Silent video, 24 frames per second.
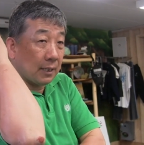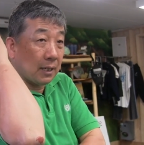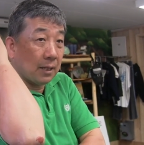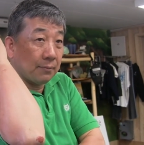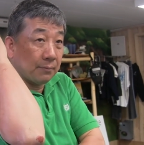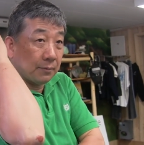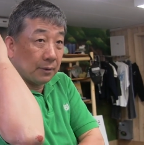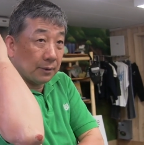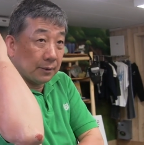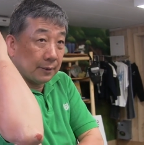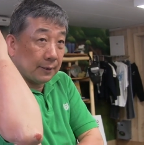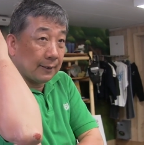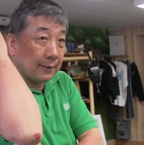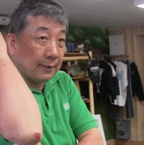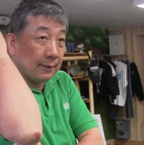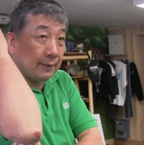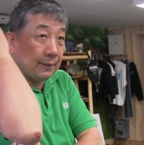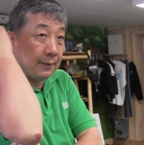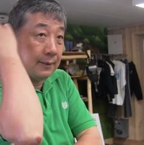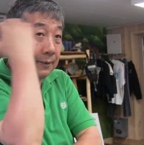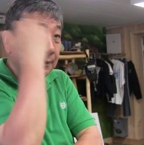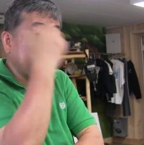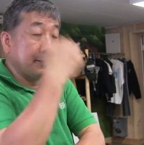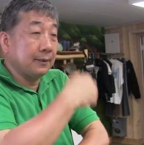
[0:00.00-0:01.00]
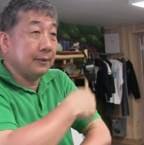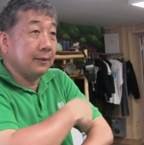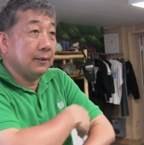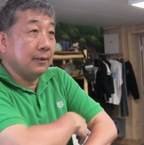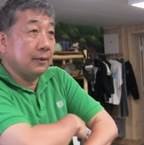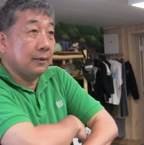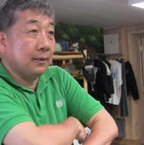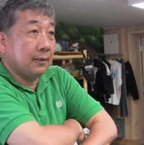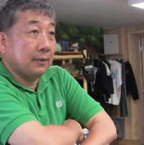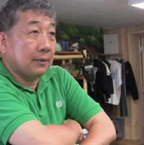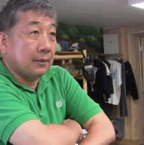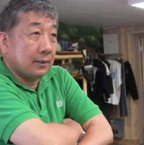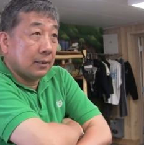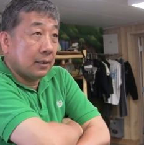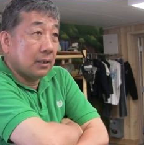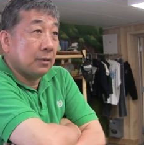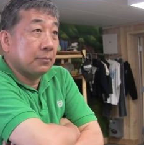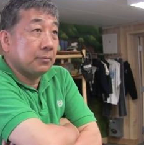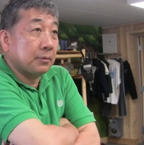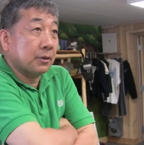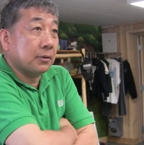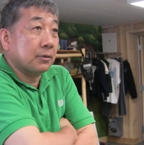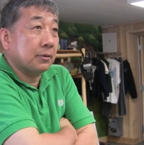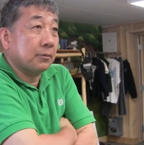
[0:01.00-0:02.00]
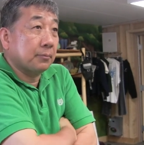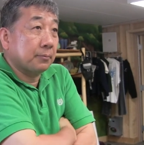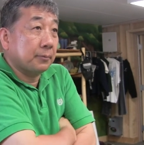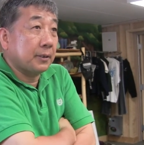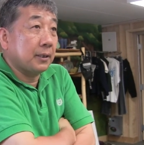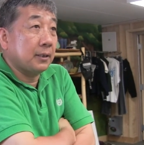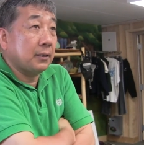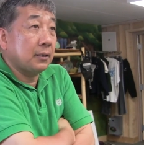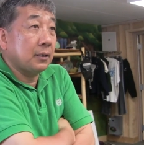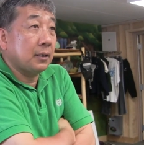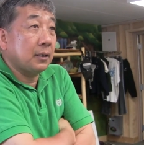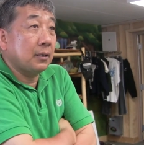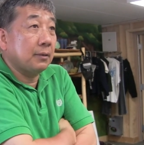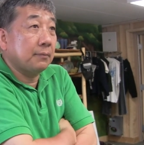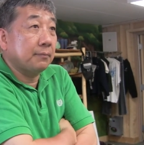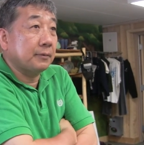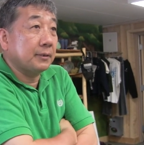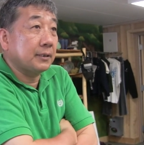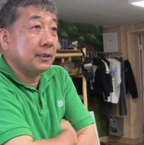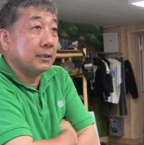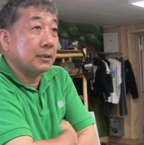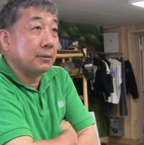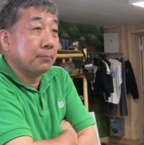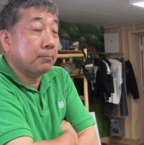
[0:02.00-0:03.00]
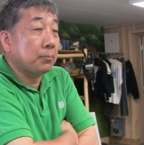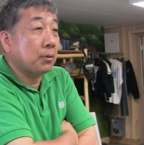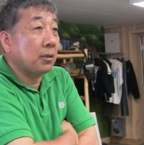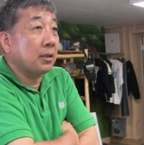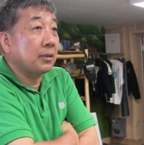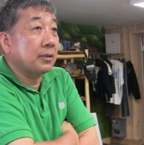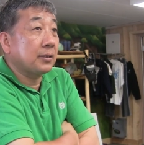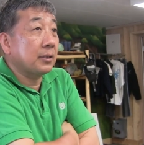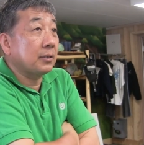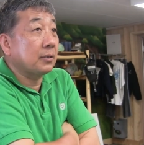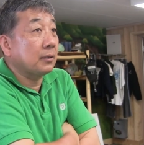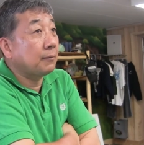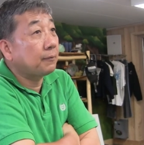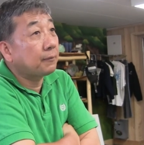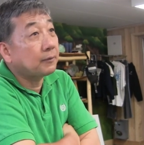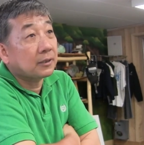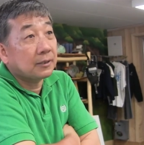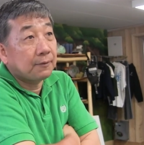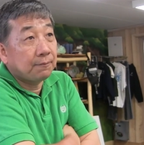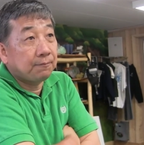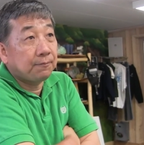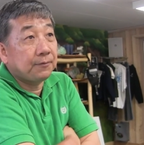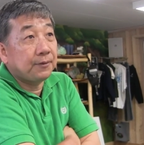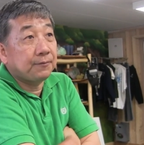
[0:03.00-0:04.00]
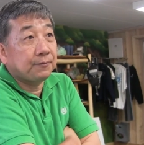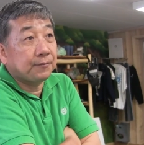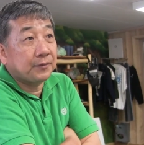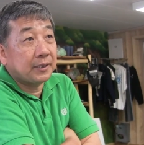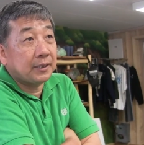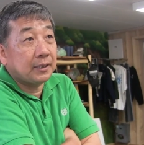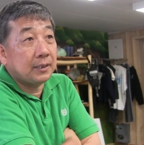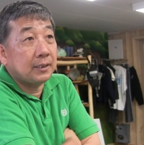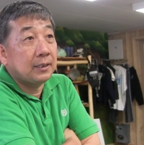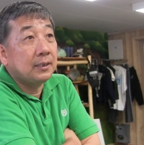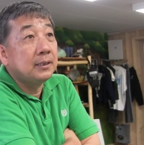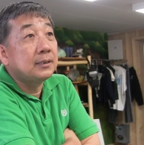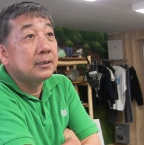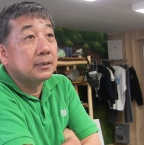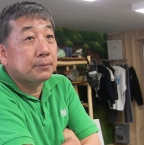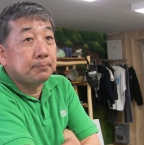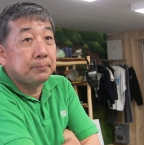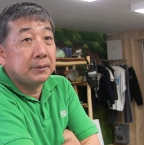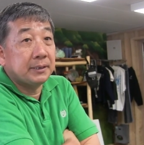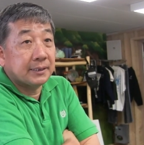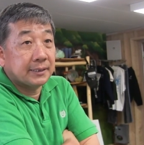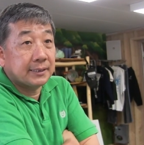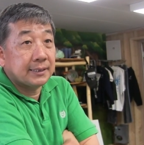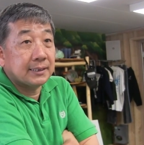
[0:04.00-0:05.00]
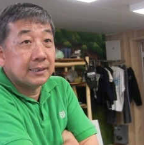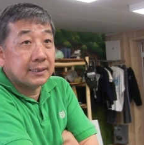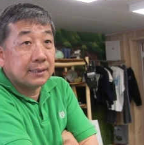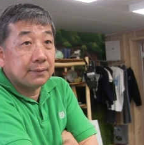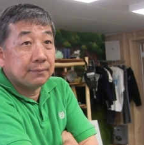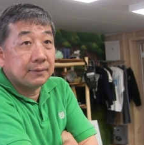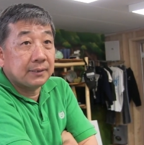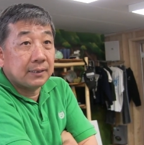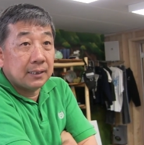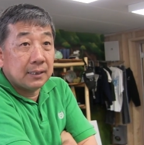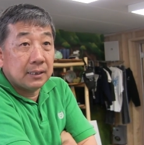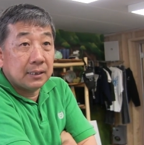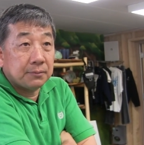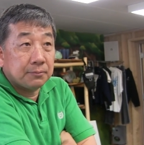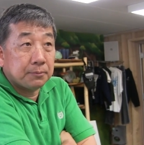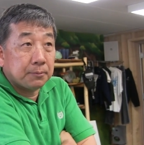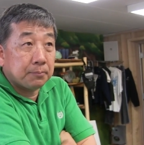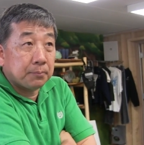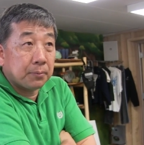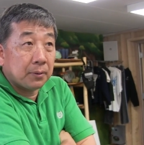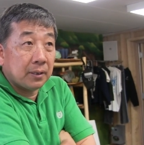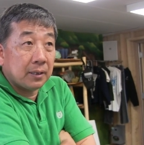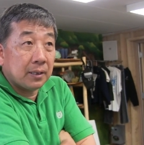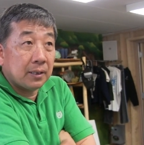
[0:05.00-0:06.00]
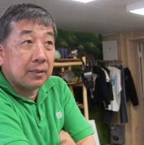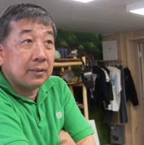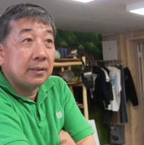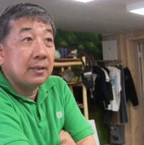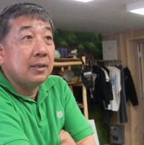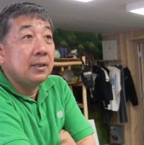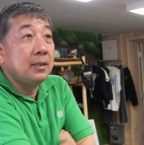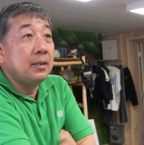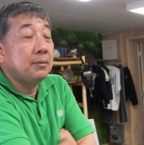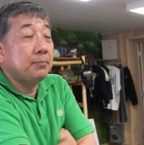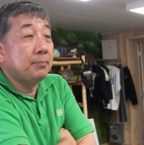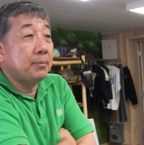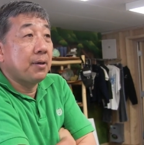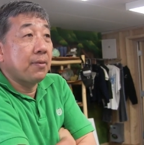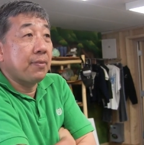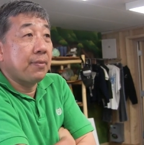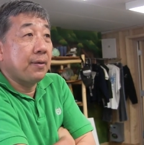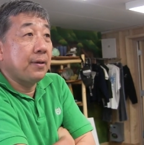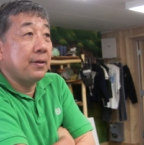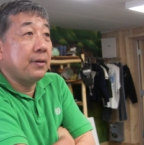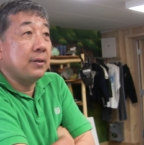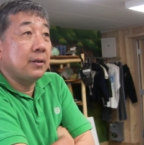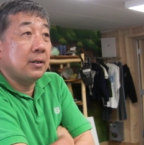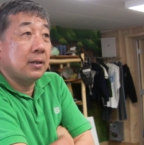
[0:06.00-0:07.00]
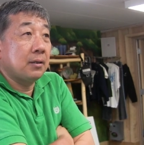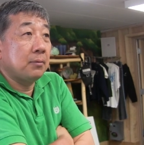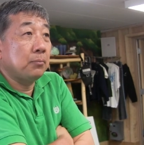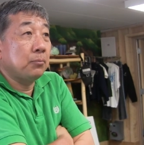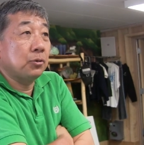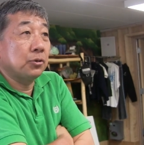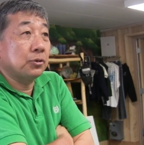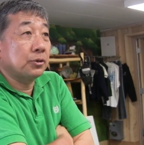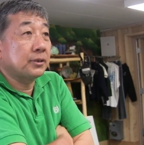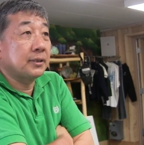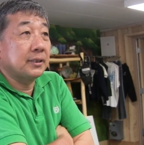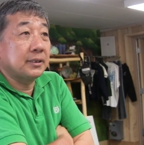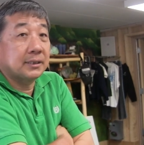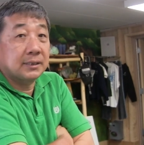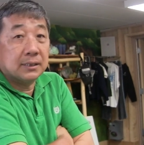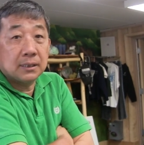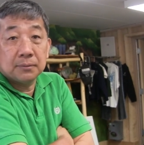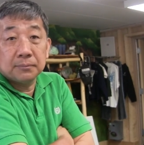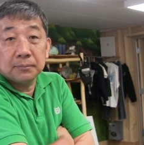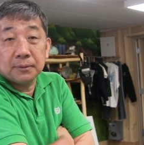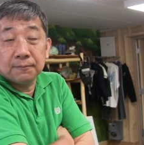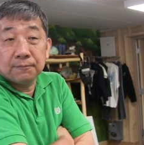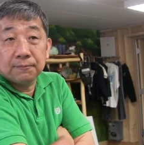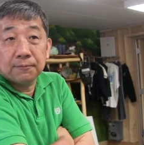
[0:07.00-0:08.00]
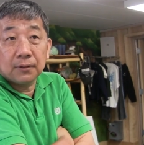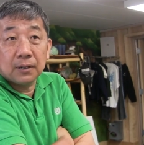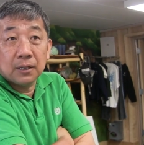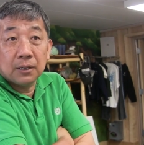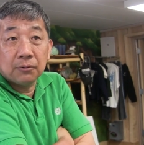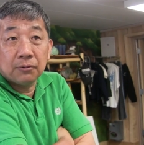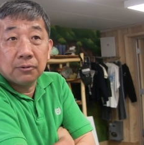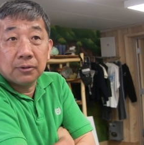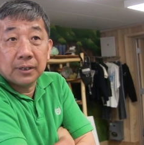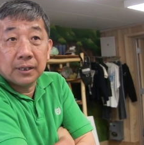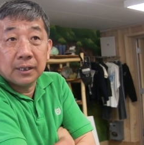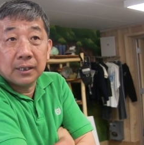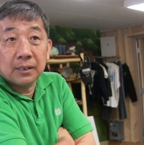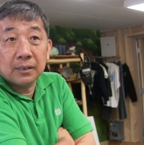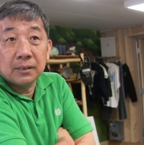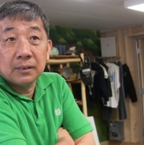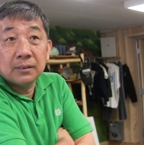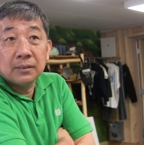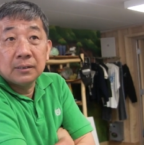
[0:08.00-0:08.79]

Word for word: Hammond and the uh, Army Corps, they have just planted over the fifty species of native plant, but they are most of summer flowering